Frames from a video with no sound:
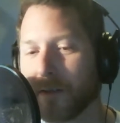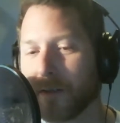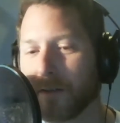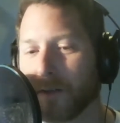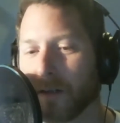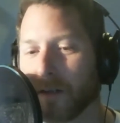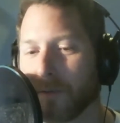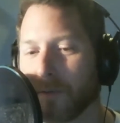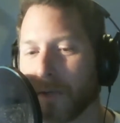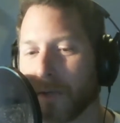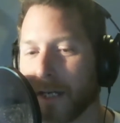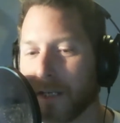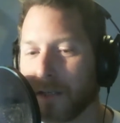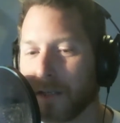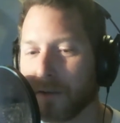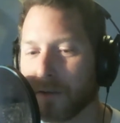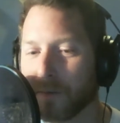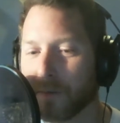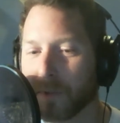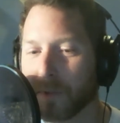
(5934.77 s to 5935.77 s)
at
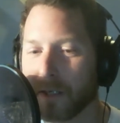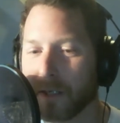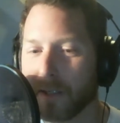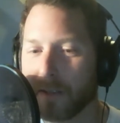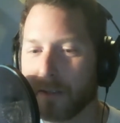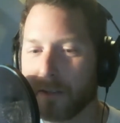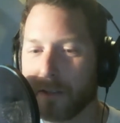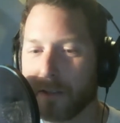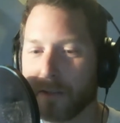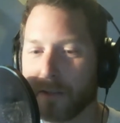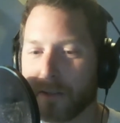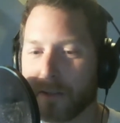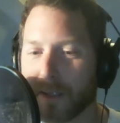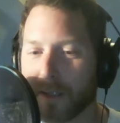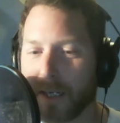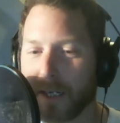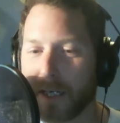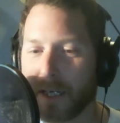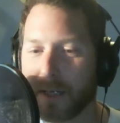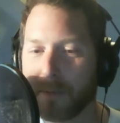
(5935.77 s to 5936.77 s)
Q the
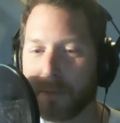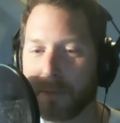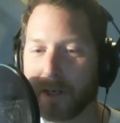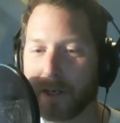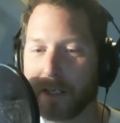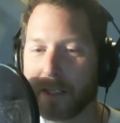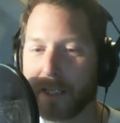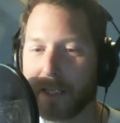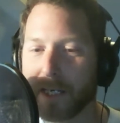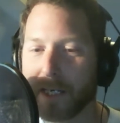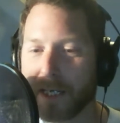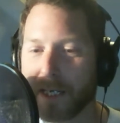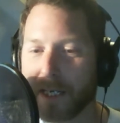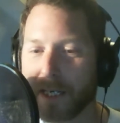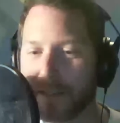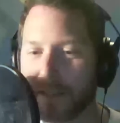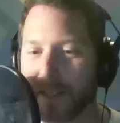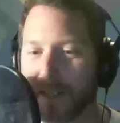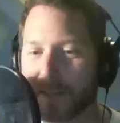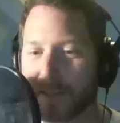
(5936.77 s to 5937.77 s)
A podcast
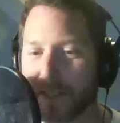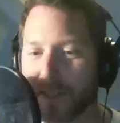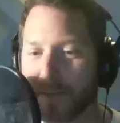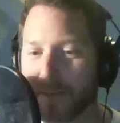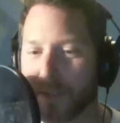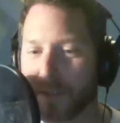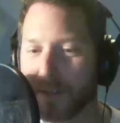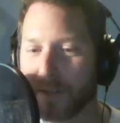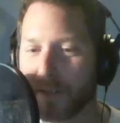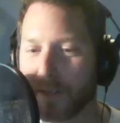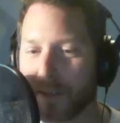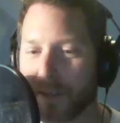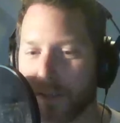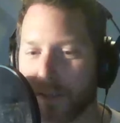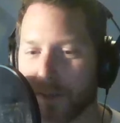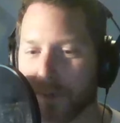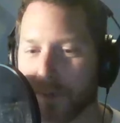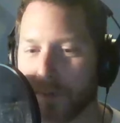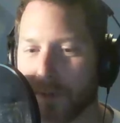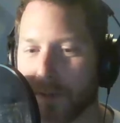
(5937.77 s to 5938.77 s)
at
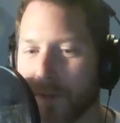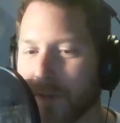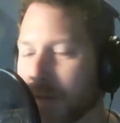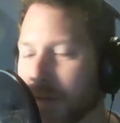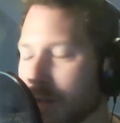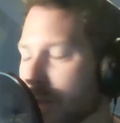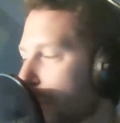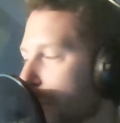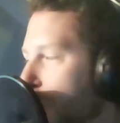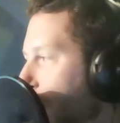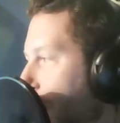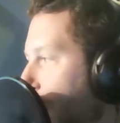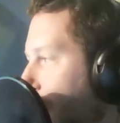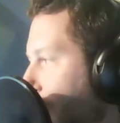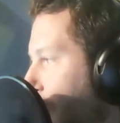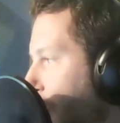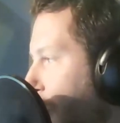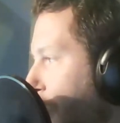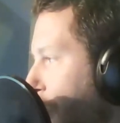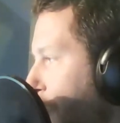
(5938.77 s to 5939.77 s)
gmail.com,
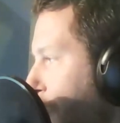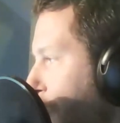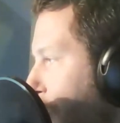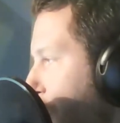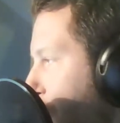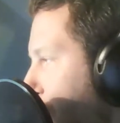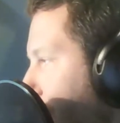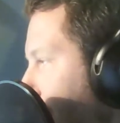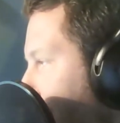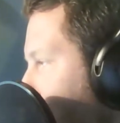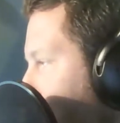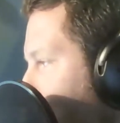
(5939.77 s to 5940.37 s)
and on Facebook,